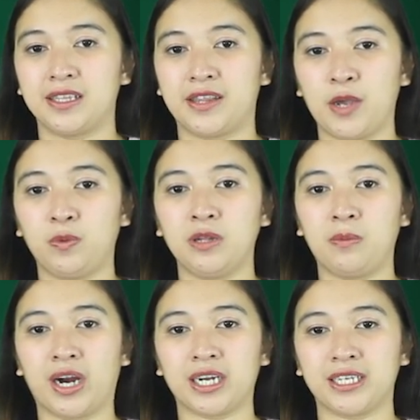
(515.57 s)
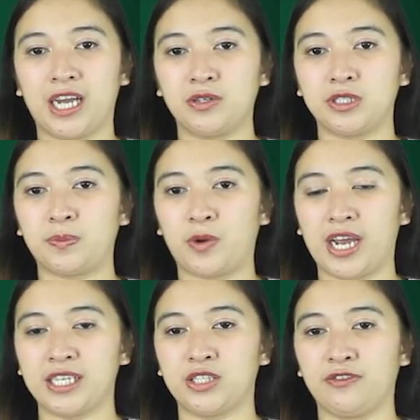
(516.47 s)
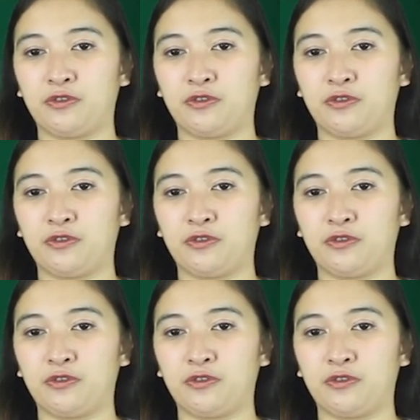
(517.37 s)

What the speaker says: they will mark down the price to